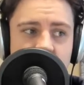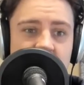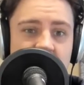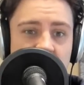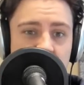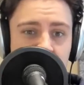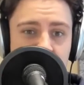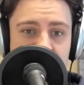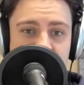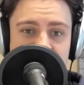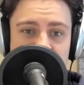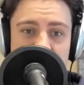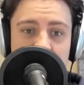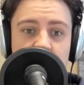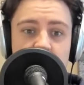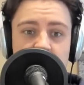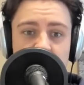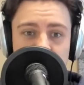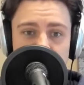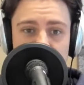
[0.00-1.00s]
the
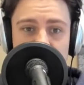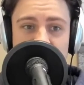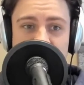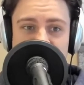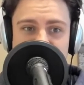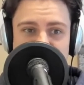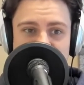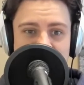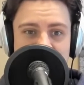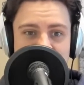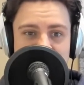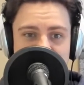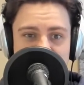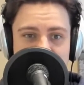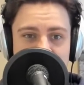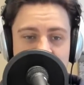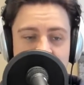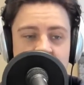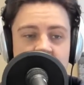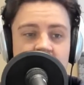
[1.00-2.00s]
potential is
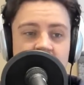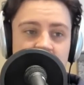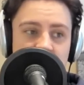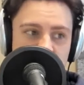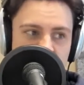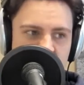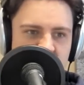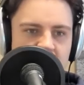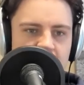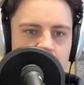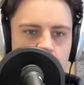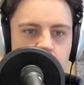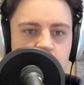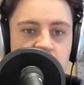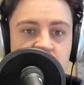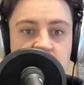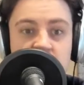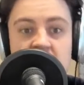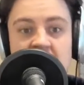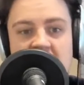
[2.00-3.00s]
there for this film
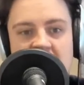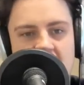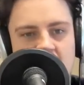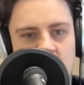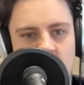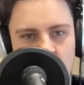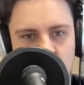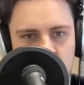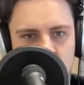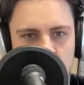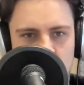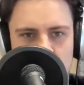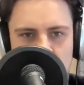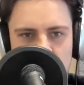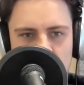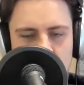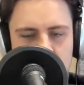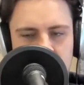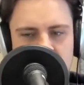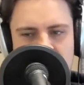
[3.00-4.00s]
to get those
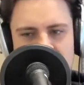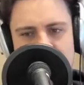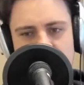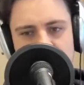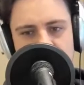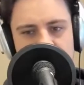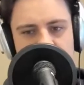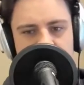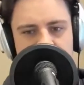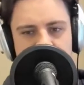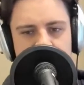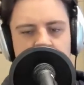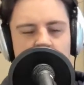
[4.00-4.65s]
award nominations.